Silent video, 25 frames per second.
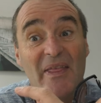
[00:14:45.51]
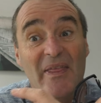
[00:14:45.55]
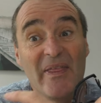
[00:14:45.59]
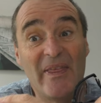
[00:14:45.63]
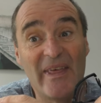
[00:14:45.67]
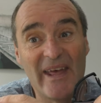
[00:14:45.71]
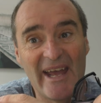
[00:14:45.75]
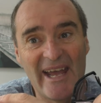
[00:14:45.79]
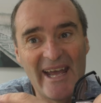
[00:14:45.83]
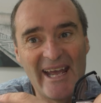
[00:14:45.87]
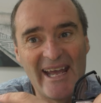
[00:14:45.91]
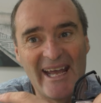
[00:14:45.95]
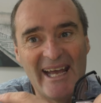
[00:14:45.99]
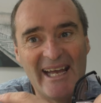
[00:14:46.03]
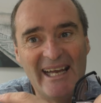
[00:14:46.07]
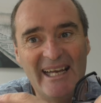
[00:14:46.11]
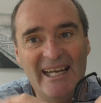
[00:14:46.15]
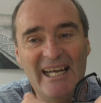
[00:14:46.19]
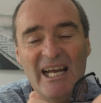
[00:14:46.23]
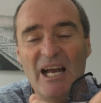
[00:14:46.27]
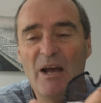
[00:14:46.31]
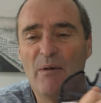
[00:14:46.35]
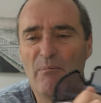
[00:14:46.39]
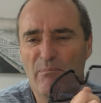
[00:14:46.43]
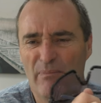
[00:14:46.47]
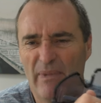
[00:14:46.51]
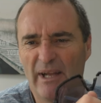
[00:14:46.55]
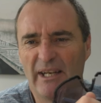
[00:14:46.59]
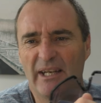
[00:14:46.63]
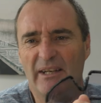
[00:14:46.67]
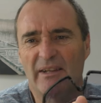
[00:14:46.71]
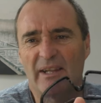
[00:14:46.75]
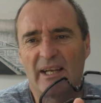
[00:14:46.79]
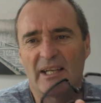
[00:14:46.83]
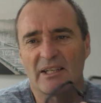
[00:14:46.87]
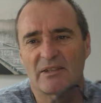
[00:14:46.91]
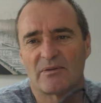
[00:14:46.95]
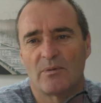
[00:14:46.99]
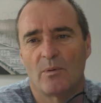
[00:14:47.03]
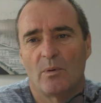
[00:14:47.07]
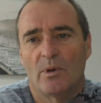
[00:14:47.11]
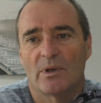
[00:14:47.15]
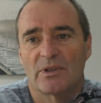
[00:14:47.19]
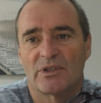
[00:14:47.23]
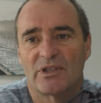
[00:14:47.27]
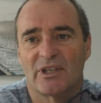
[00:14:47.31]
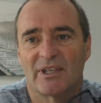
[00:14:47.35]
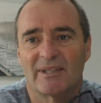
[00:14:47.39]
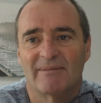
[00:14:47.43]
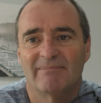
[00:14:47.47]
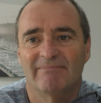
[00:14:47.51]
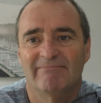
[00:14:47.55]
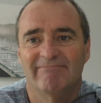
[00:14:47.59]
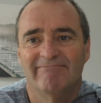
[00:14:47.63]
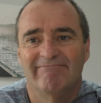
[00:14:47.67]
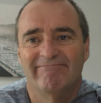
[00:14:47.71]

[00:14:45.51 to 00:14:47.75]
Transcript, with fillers: there. Many thanks for watching.